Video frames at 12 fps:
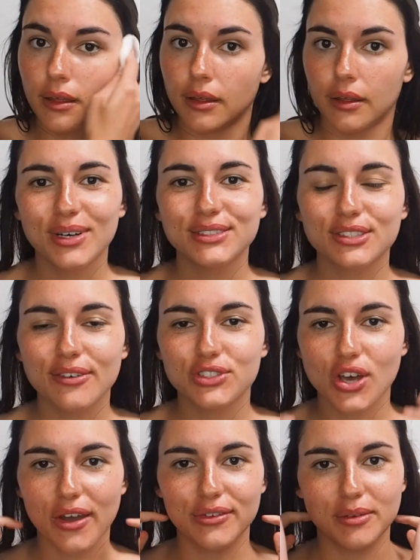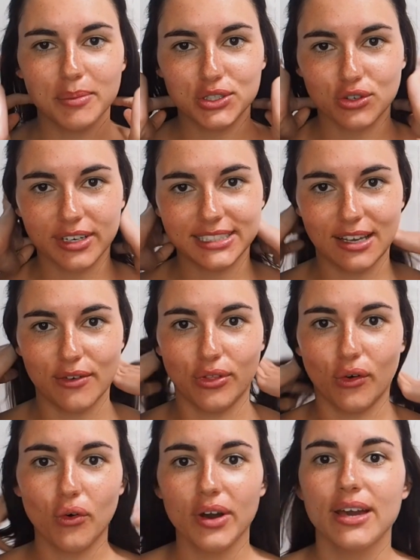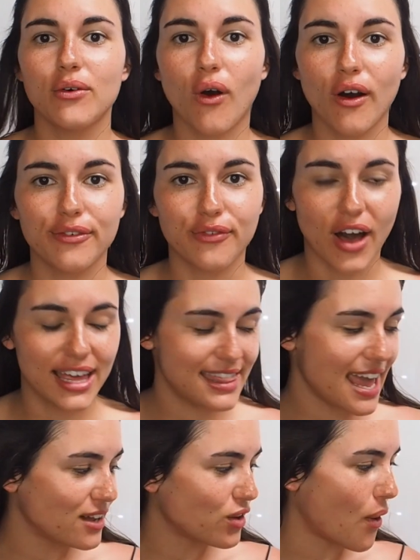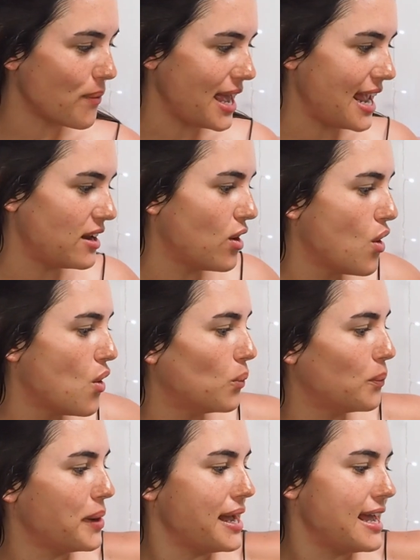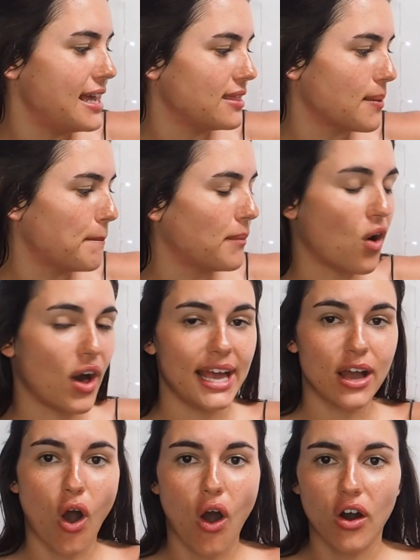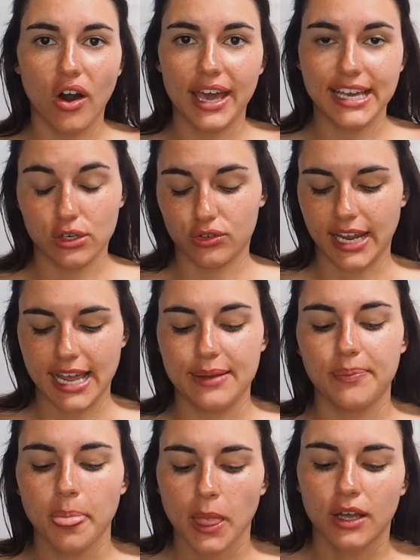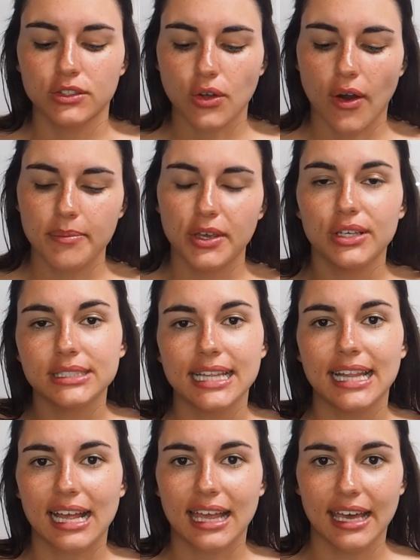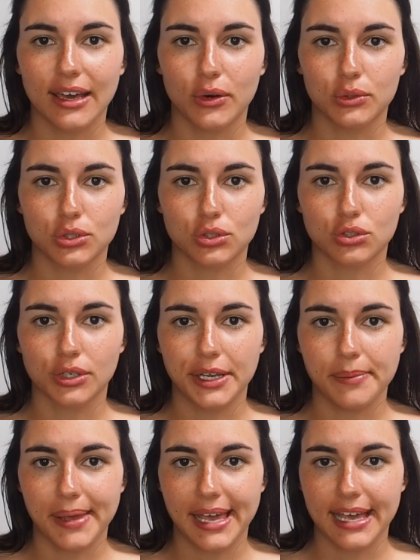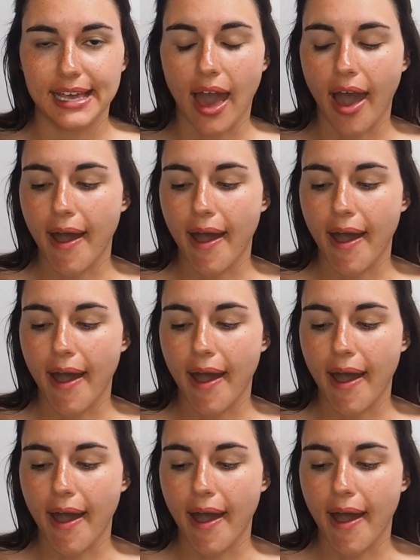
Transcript: Once I've toned the majority of the oil off, I then go in with my eye cream. So I'm using the Kiehl's Creamy